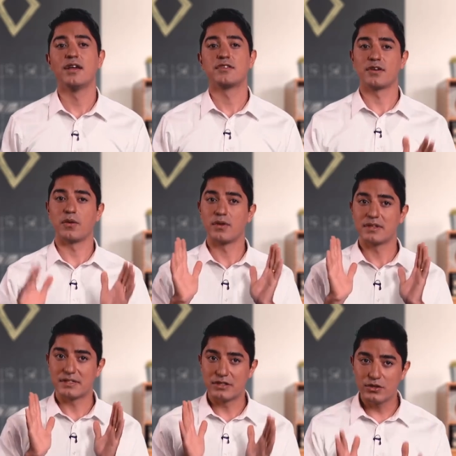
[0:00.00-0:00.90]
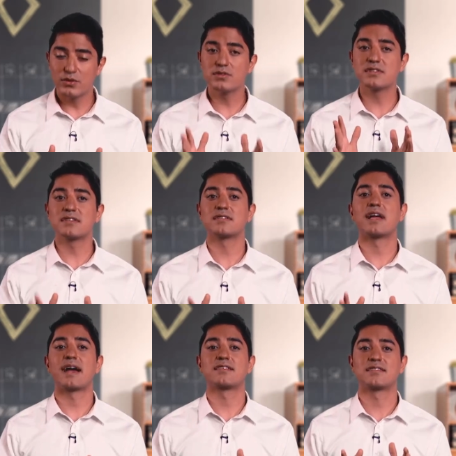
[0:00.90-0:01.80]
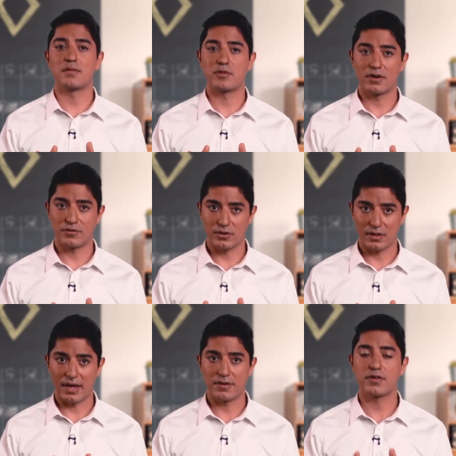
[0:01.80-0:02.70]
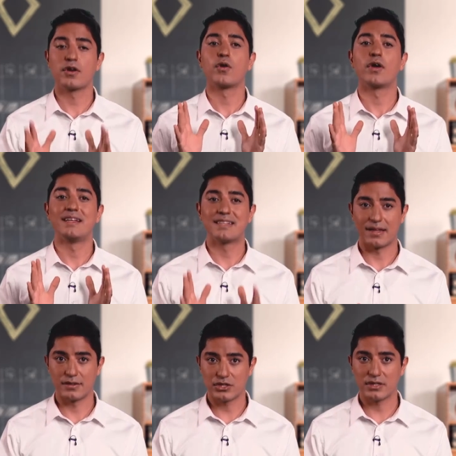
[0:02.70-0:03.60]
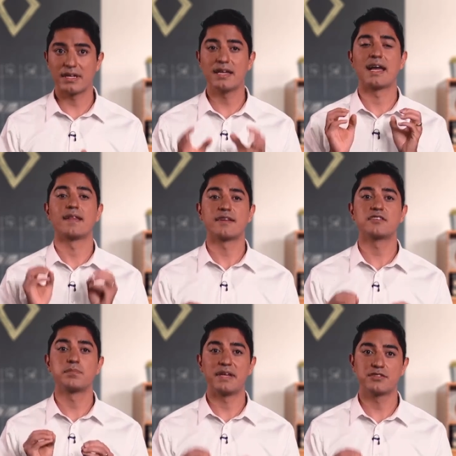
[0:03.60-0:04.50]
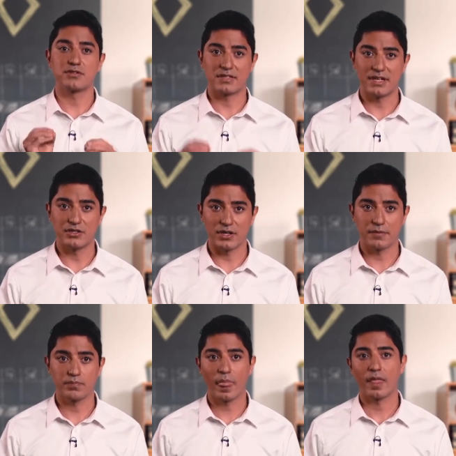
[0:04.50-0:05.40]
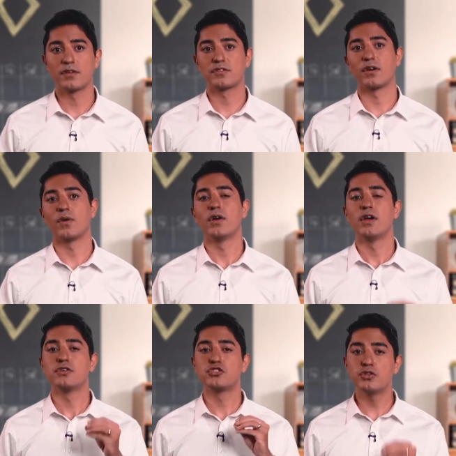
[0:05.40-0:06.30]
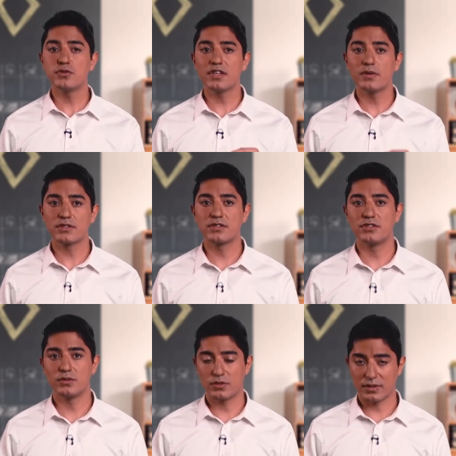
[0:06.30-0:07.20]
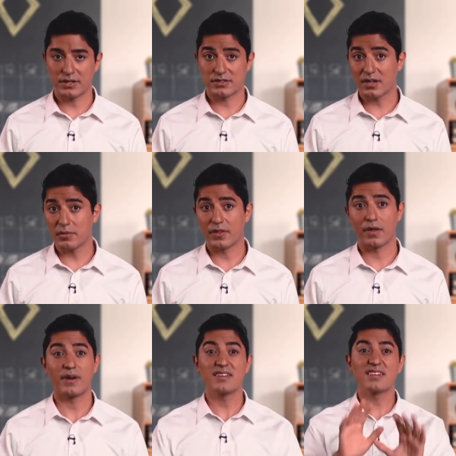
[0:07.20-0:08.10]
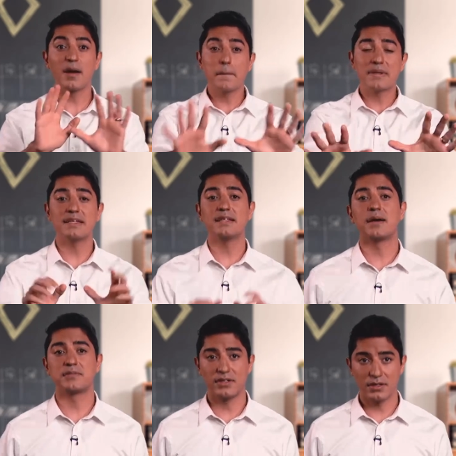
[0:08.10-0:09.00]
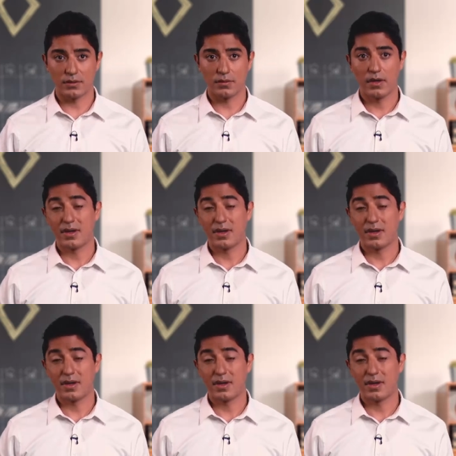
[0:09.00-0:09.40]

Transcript: So use this last summer of your life intelligently and let's be strategic. So choosing what to do during your summer, though, is completely up to you.